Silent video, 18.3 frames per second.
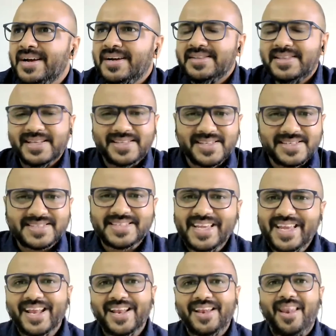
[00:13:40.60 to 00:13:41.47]
they're just
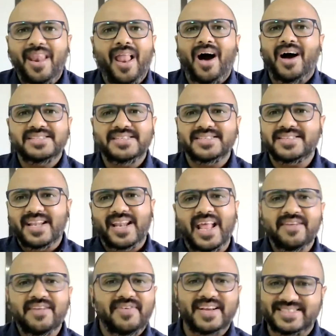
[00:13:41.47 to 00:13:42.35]
seeing larger than
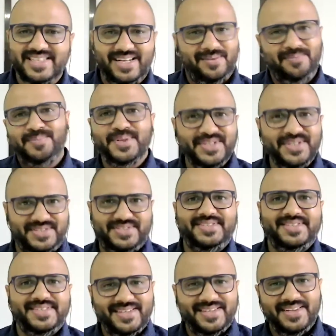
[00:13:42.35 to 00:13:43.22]
life
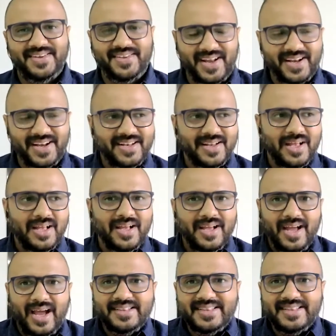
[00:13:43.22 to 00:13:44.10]
examples, right?
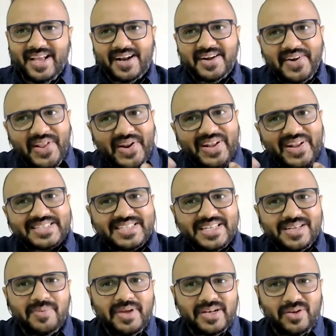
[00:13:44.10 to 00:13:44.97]
And they
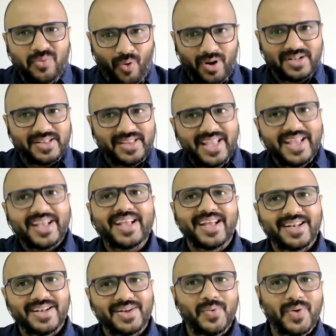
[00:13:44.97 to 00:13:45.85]
underestimate what they
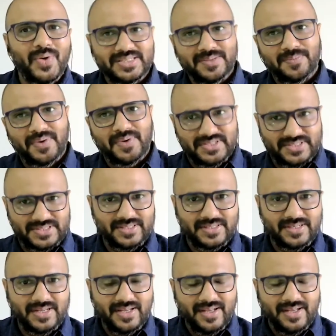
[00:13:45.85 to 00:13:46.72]
can do as a person.
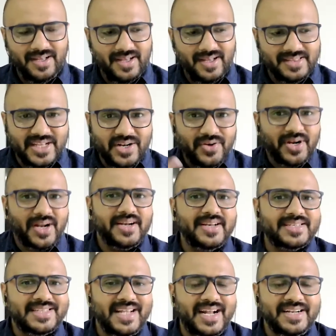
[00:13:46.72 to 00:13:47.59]
They don't
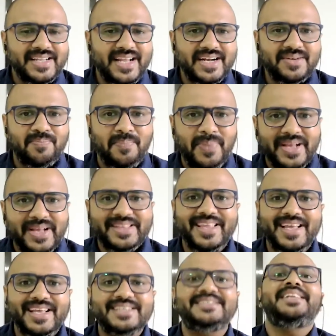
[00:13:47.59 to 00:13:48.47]
understand that big
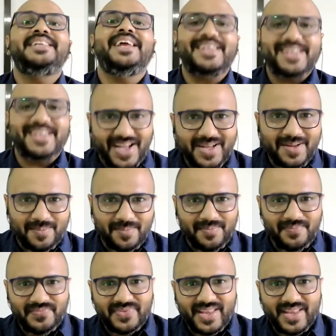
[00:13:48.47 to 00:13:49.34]
things take
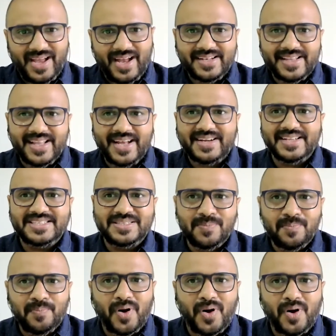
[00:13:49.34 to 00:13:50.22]
time, and that it's
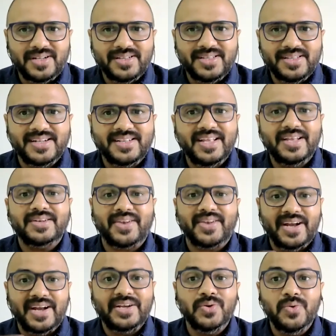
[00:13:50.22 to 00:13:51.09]
important that they
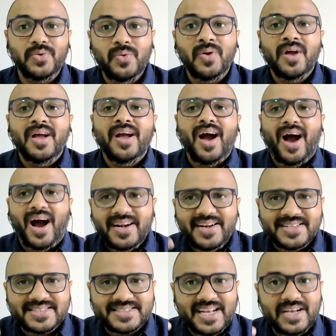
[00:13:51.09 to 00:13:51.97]
try to
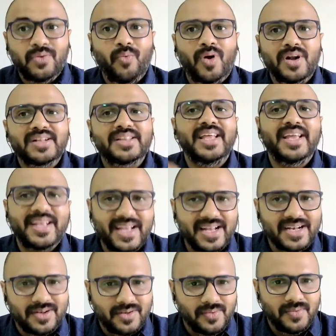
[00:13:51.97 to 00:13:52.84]
understand what they
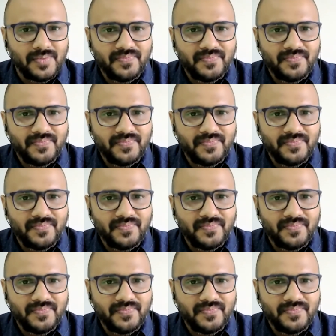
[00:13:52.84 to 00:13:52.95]
can do.